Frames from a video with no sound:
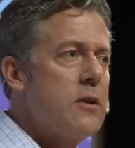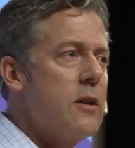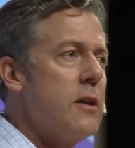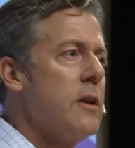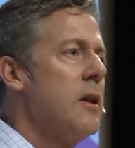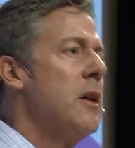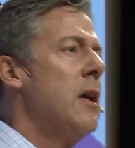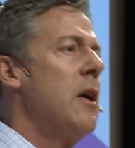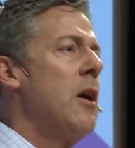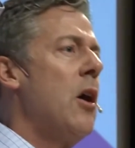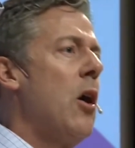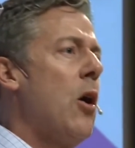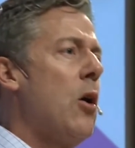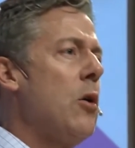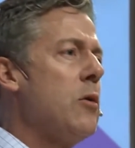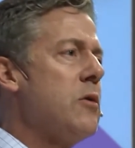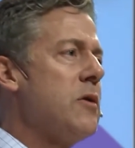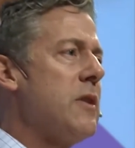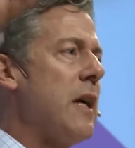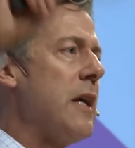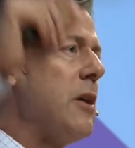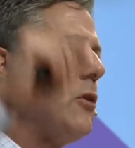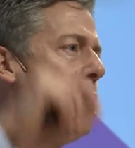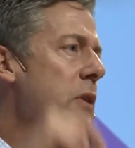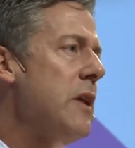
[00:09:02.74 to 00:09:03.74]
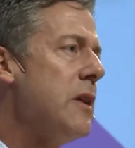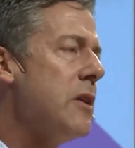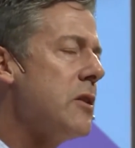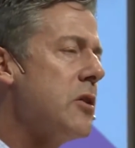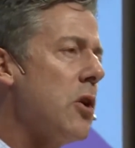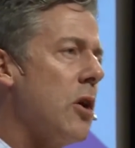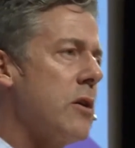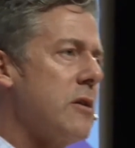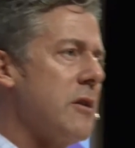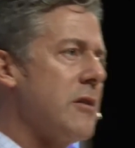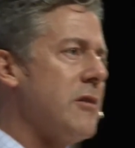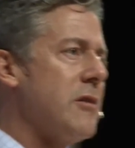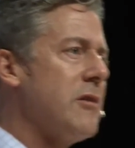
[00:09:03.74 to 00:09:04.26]
to Jose. You need to
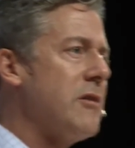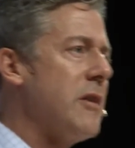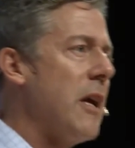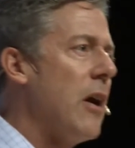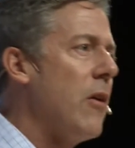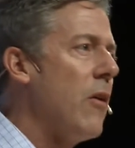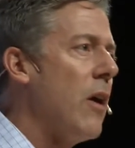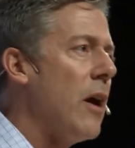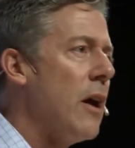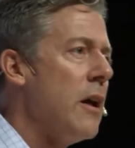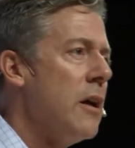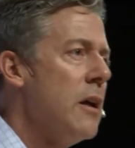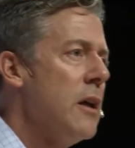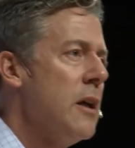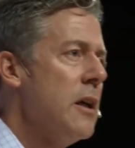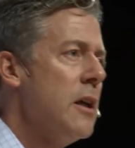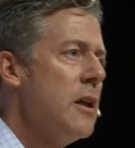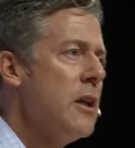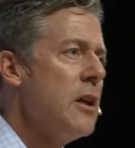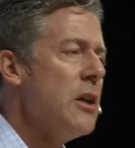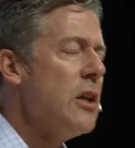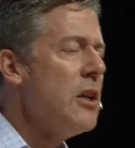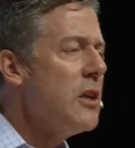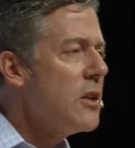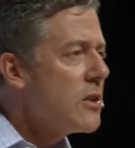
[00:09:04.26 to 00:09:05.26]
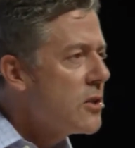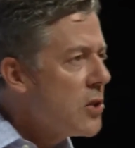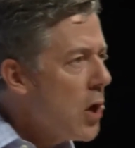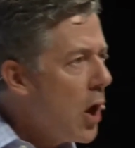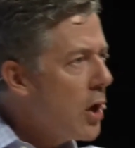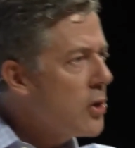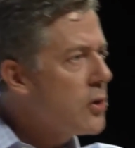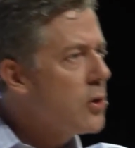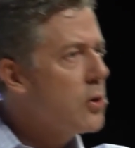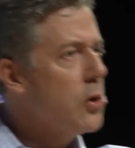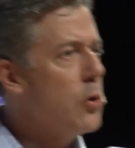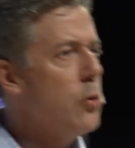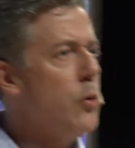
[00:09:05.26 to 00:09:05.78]
talk to Sarah. You need to talk
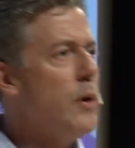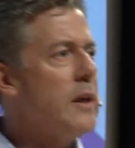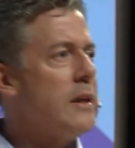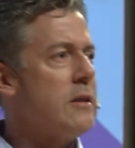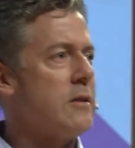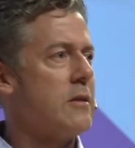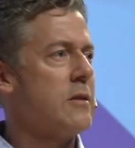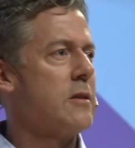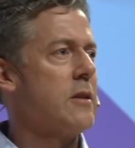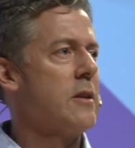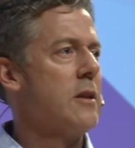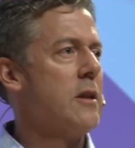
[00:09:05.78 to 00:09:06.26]
to Luis.